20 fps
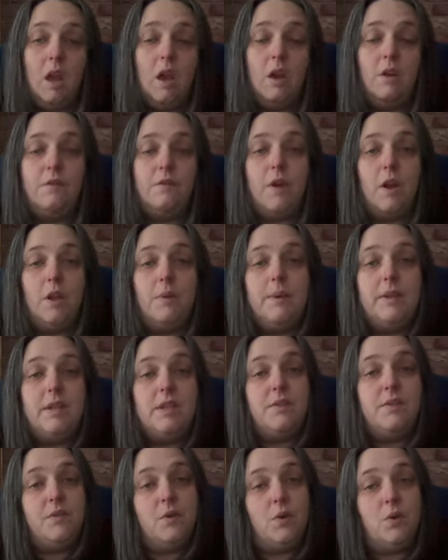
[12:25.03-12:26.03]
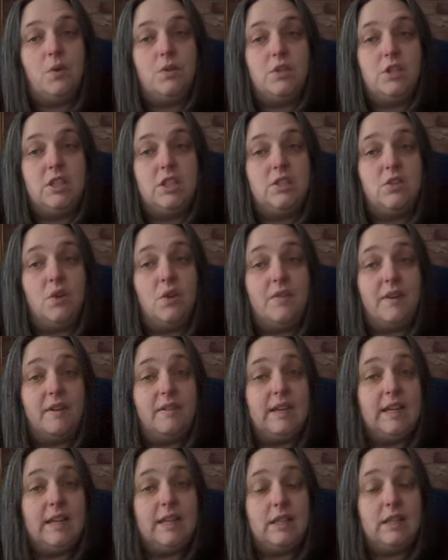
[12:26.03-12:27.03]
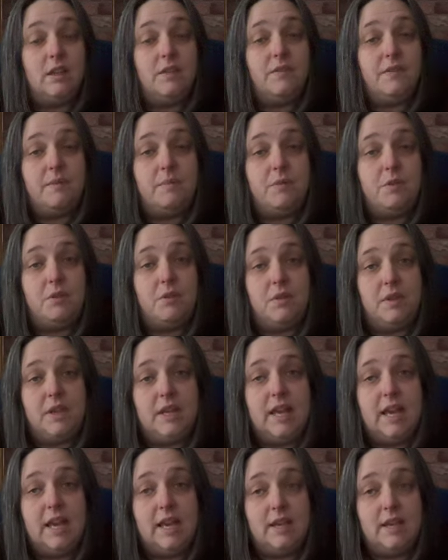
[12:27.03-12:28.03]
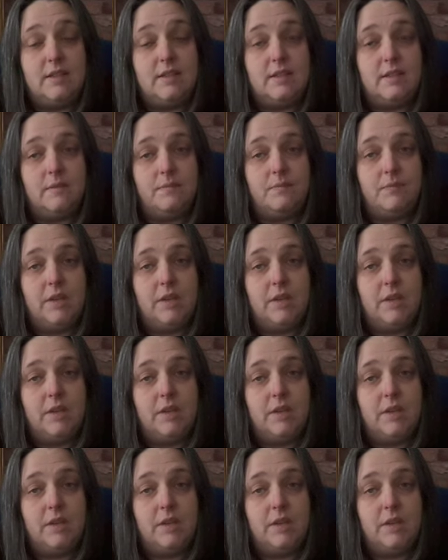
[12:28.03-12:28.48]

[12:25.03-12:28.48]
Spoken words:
Following the divorce, she saw very little of him through the years.